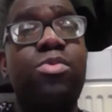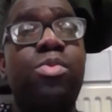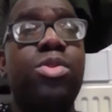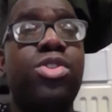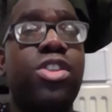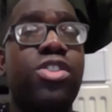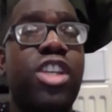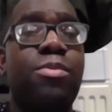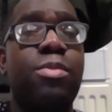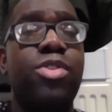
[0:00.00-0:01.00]
will start to
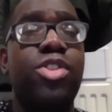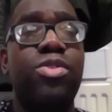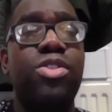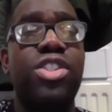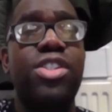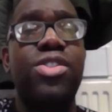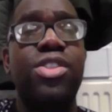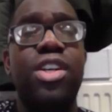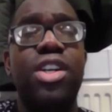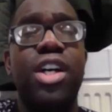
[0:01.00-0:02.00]
get more opportunities,